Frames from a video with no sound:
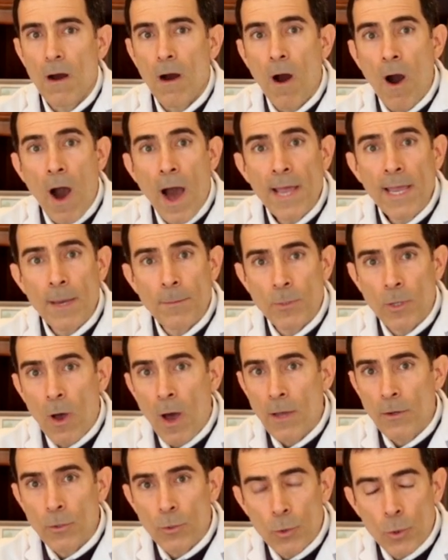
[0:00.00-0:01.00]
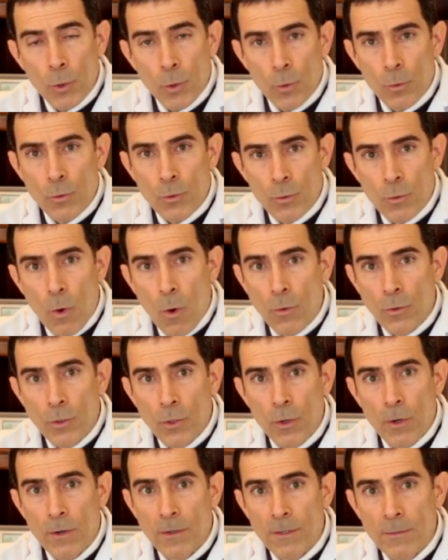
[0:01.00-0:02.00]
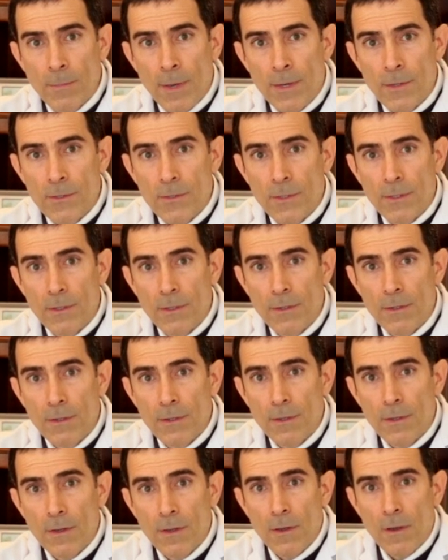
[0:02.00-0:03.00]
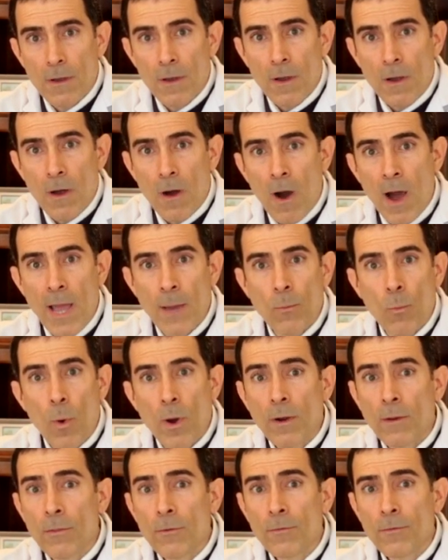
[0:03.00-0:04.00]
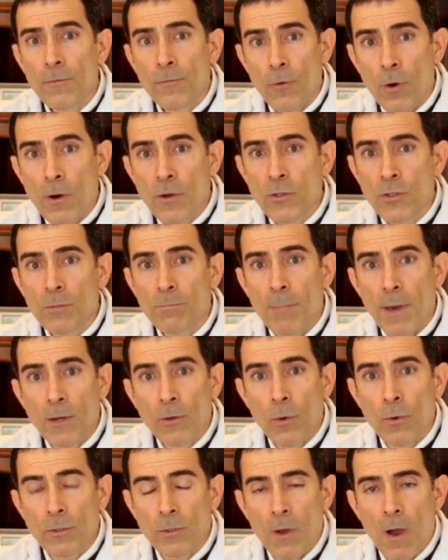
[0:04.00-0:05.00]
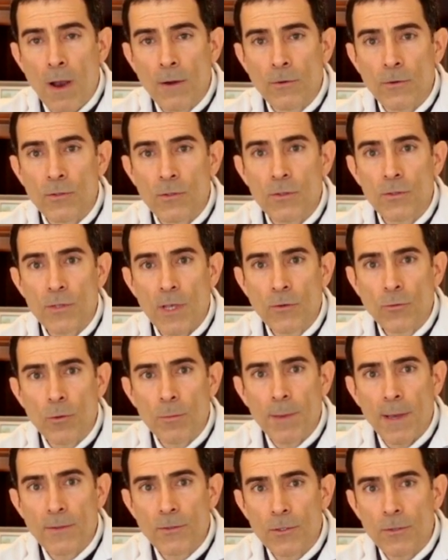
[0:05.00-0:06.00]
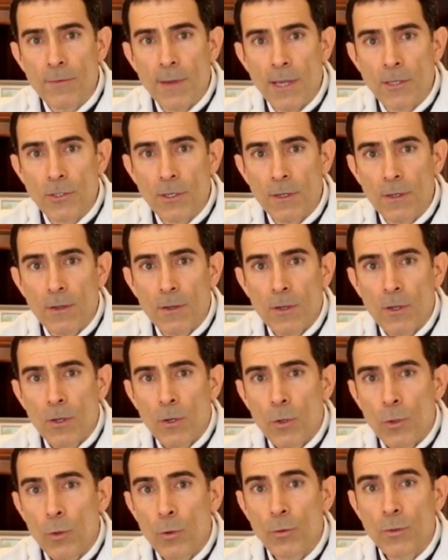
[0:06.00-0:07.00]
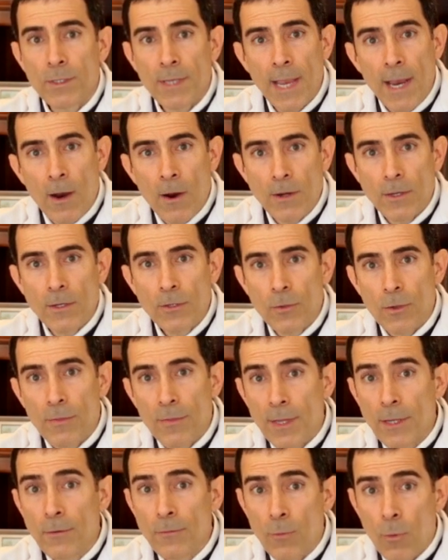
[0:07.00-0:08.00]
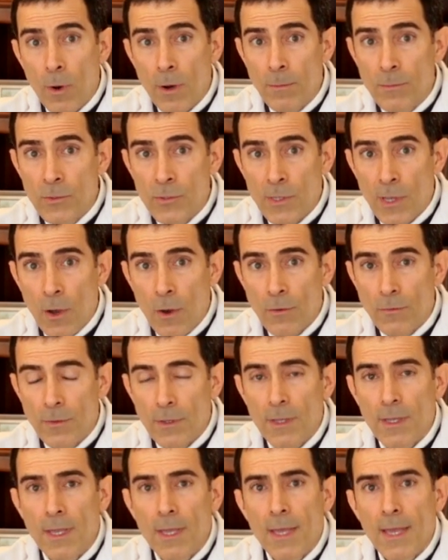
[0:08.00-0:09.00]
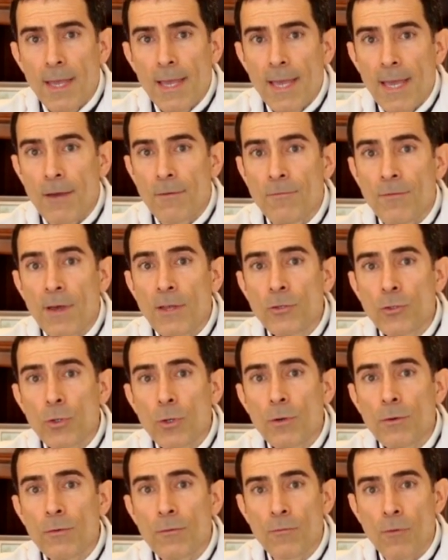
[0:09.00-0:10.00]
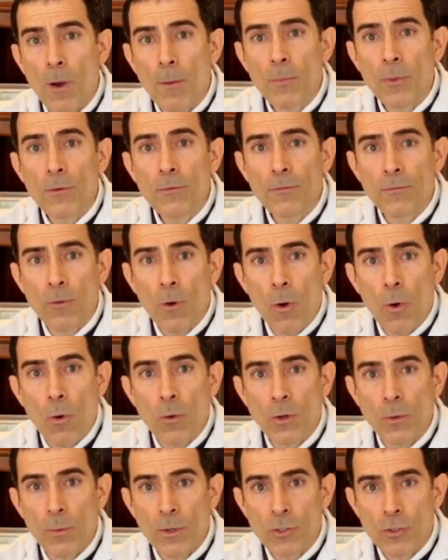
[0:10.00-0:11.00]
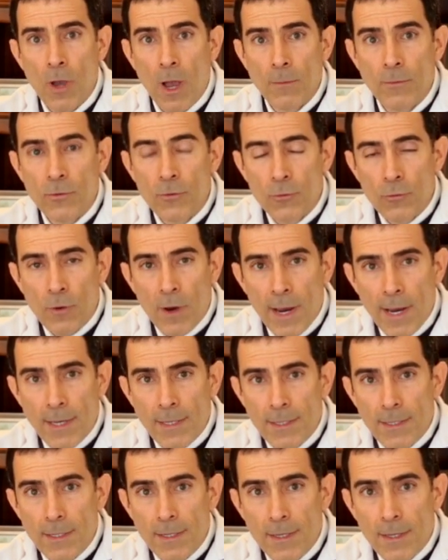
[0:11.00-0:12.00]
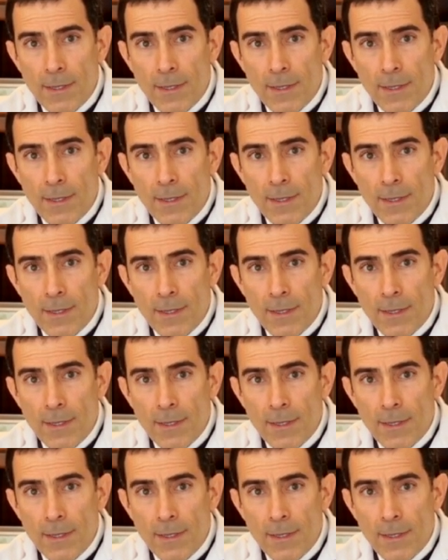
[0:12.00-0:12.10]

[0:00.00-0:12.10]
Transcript: I am not new to alternative medicine. I am one of the first medical doctors in central Pennsylvania who dared to think for himself and venture from the fold in which I was trained.